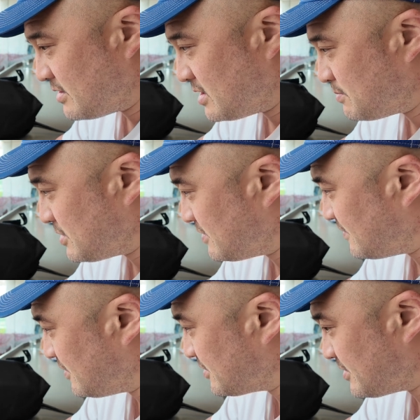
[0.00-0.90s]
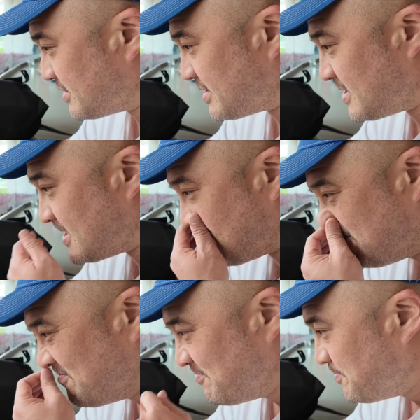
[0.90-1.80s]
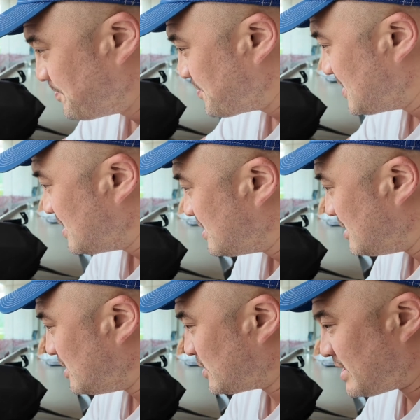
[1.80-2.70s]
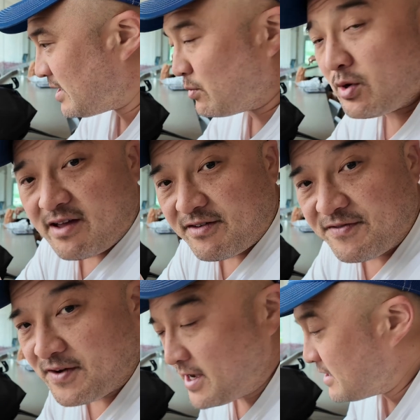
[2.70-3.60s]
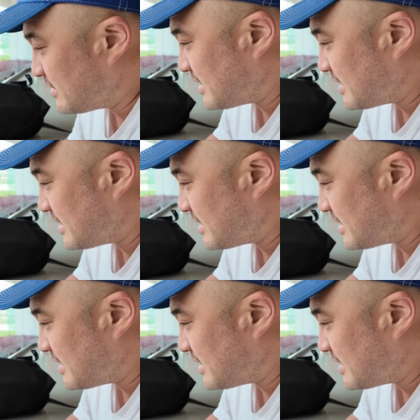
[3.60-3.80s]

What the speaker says: Upload folder is there. Okay, we have a file